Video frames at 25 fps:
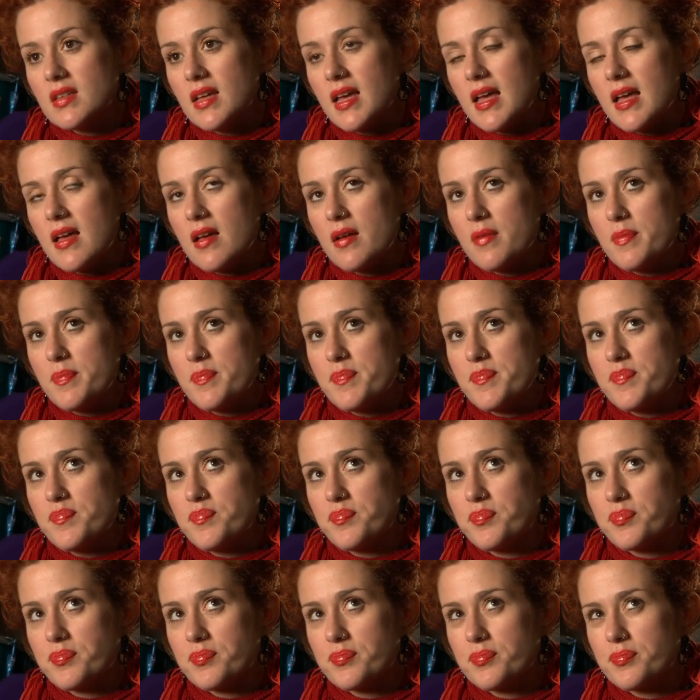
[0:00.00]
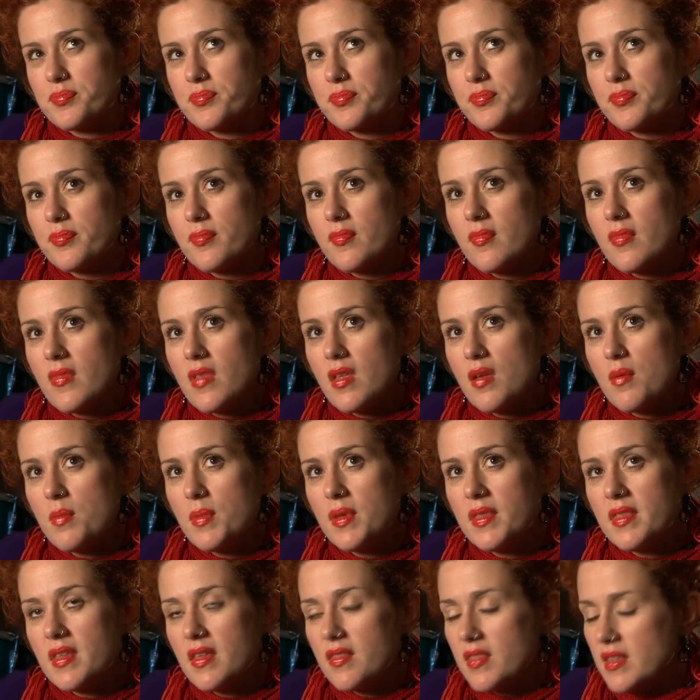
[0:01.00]

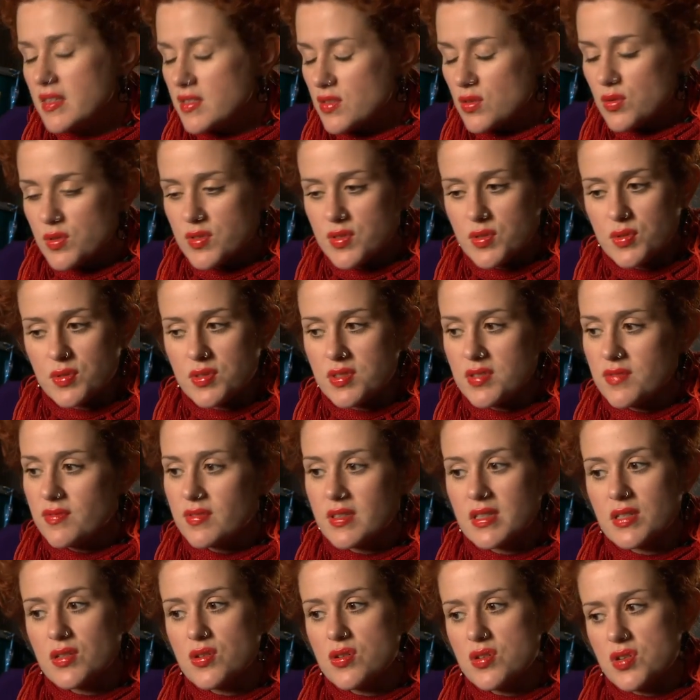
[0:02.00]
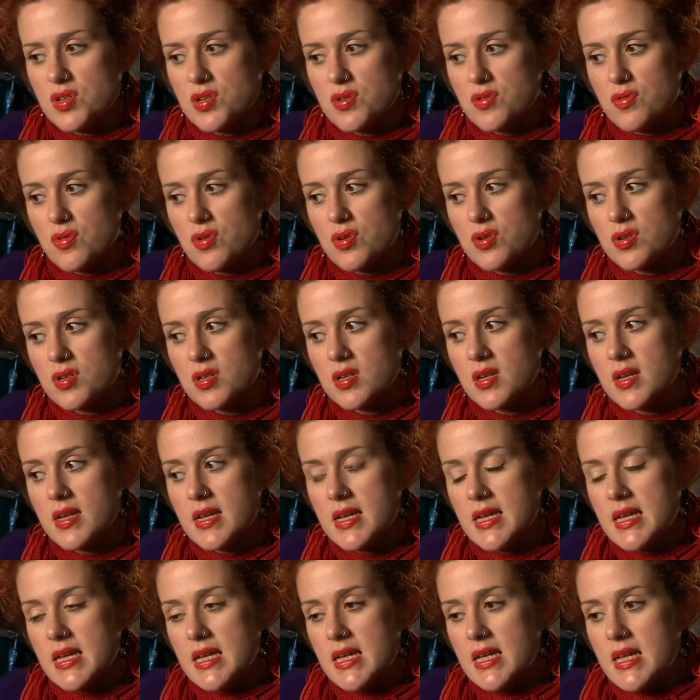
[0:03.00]
But there's all sorts of literature on
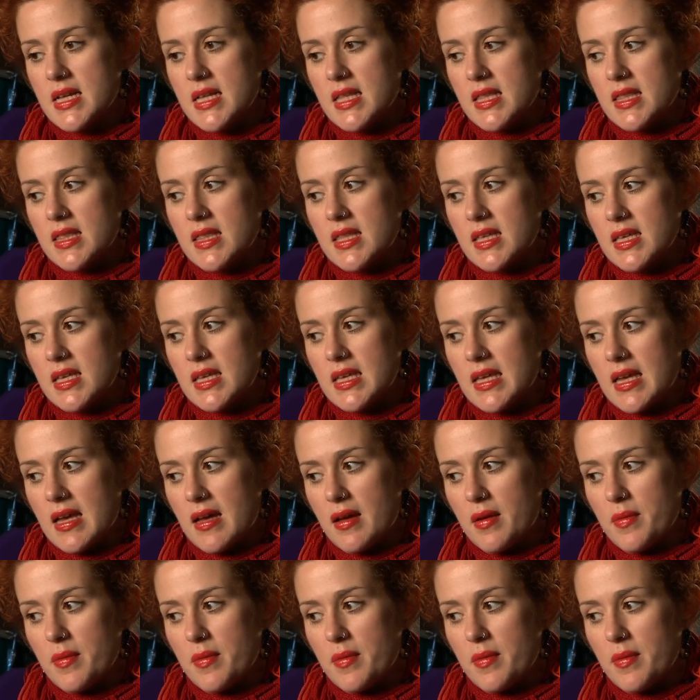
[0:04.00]
the